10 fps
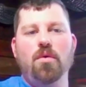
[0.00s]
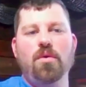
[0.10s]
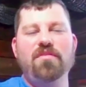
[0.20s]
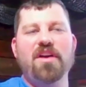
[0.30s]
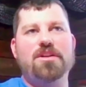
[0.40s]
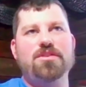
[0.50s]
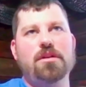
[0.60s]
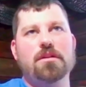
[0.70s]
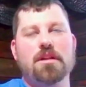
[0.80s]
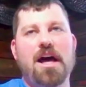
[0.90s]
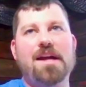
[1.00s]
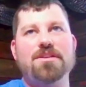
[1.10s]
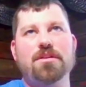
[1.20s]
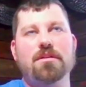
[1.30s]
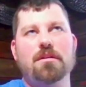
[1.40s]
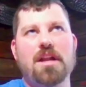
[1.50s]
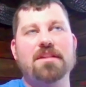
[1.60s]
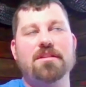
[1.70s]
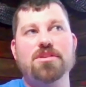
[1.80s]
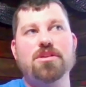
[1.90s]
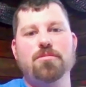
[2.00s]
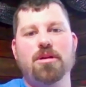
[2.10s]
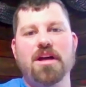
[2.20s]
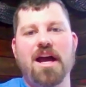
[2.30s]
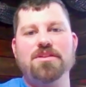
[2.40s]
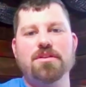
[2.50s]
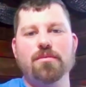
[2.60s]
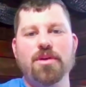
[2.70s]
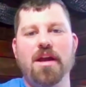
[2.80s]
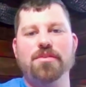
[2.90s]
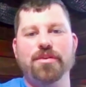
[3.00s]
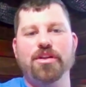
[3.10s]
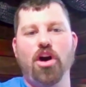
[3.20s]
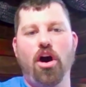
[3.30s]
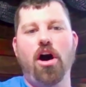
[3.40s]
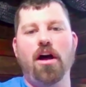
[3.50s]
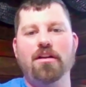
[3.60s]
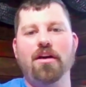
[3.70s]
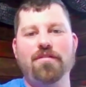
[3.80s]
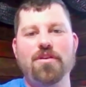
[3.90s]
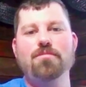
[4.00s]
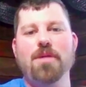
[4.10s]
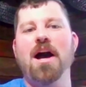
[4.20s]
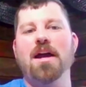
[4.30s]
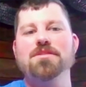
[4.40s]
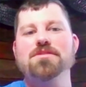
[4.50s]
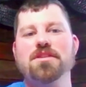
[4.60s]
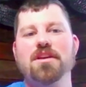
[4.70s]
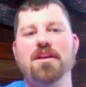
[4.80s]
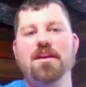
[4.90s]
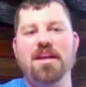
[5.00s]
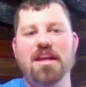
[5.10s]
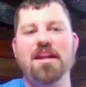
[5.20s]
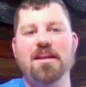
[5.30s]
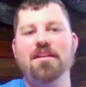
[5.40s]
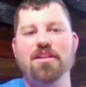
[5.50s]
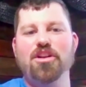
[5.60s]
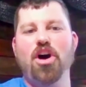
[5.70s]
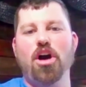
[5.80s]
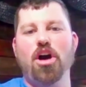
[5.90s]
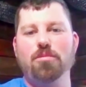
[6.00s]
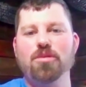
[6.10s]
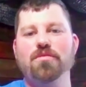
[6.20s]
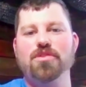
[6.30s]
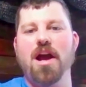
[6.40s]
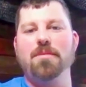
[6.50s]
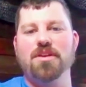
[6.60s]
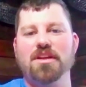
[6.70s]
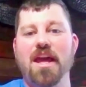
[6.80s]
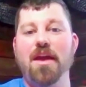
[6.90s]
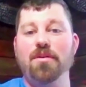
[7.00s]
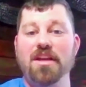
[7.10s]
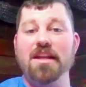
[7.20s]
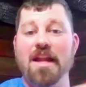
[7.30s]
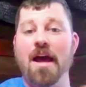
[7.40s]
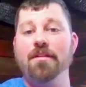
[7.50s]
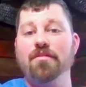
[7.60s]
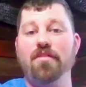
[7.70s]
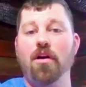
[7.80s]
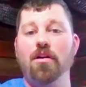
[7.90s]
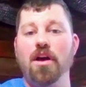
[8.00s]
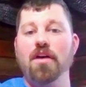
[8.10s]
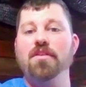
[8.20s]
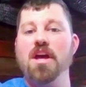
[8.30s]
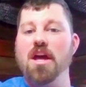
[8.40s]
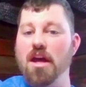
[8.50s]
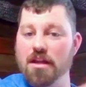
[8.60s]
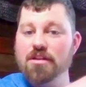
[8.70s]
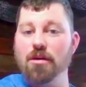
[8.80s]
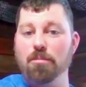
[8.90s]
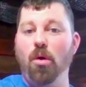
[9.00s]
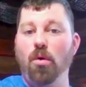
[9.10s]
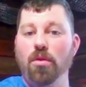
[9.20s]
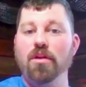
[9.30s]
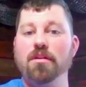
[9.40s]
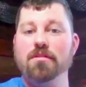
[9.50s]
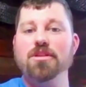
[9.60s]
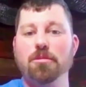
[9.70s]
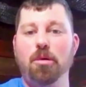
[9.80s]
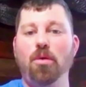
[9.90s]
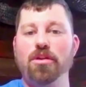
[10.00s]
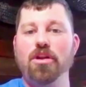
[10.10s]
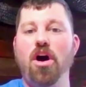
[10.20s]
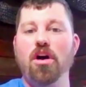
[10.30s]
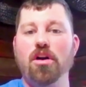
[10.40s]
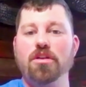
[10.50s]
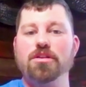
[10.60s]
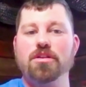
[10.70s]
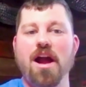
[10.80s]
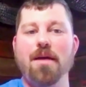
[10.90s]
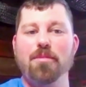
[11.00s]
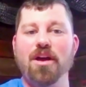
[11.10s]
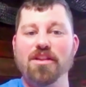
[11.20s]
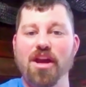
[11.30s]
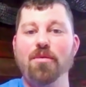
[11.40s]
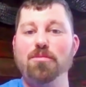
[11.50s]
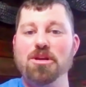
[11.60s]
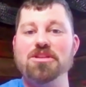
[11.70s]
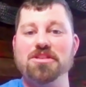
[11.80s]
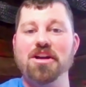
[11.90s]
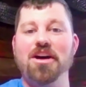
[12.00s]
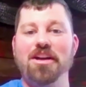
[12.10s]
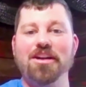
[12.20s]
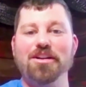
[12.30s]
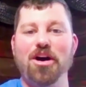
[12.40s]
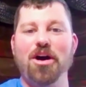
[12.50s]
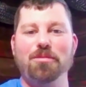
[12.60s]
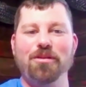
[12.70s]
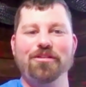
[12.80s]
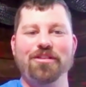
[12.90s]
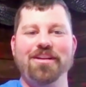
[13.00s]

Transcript: We've actually not this year, but last year we actually caught a few mice in the dog proof traps. Like they would get down there far enough to pull the dog of the trap and they would be stuck in a dog proof.